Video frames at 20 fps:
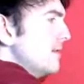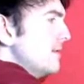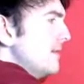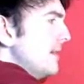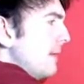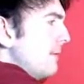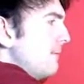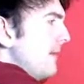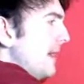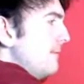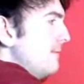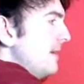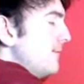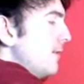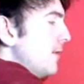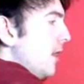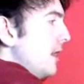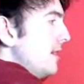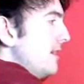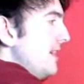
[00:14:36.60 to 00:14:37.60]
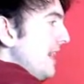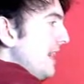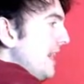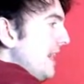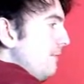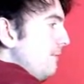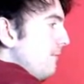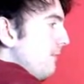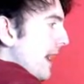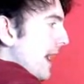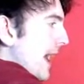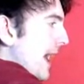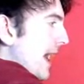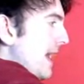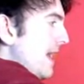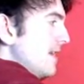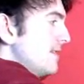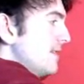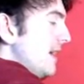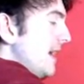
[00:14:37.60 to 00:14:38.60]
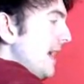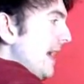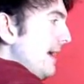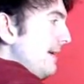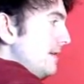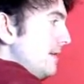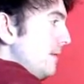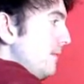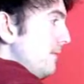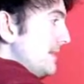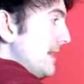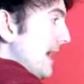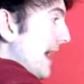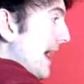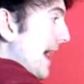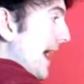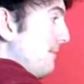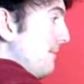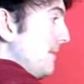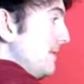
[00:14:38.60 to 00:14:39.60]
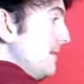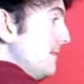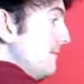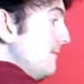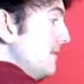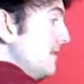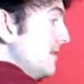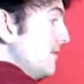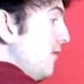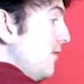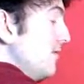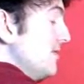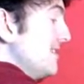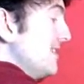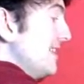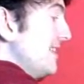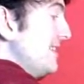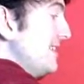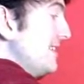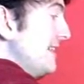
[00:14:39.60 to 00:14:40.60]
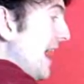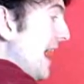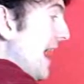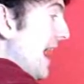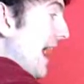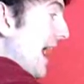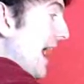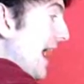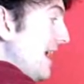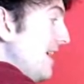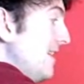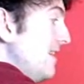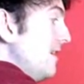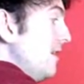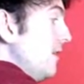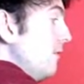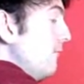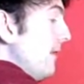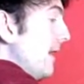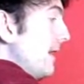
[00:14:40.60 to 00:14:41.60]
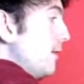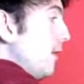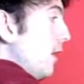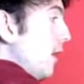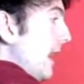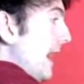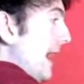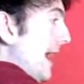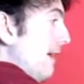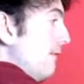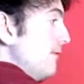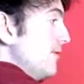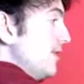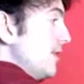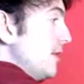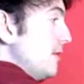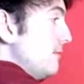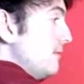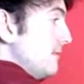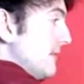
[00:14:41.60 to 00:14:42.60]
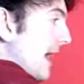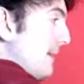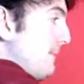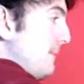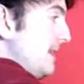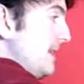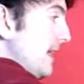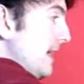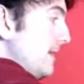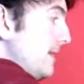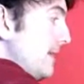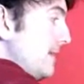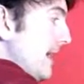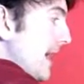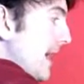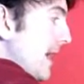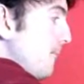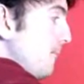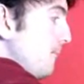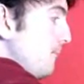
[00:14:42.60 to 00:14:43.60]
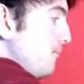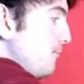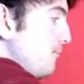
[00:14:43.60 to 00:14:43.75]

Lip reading: So that way we've got a leeway, so that if something was to happen that would cause delay, we're not held to that particular date.